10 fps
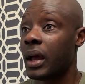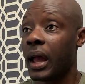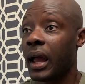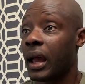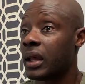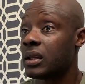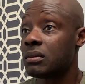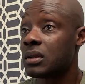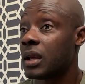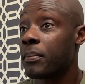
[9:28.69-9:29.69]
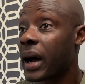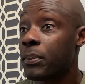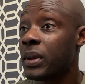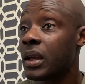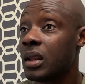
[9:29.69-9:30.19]
And it
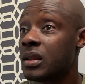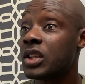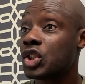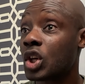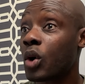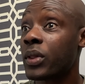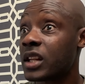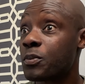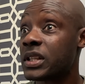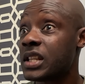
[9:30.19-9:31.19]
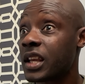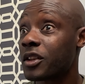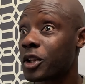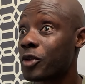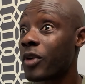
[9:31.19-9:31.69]
might be this show that's
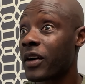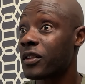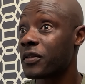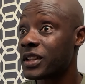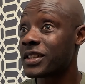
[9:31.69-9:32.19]
particularly relevant